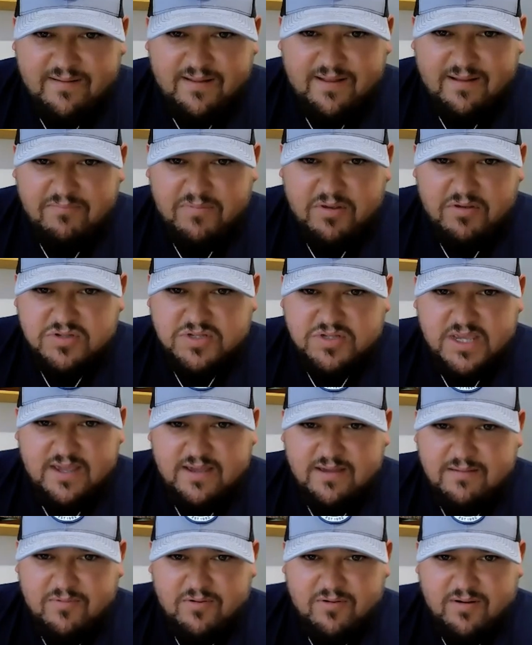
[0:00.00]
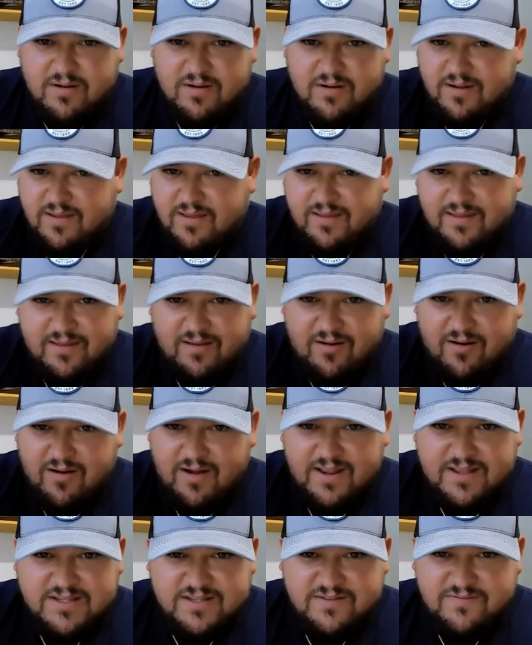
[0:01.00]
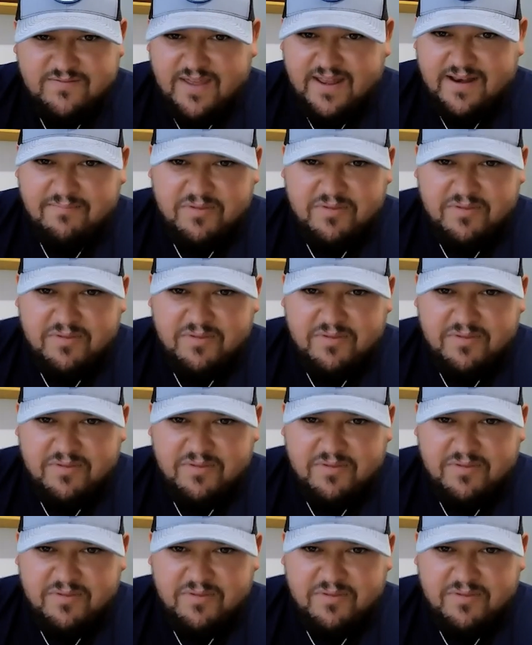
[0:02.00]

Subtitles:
a museum or an artist at a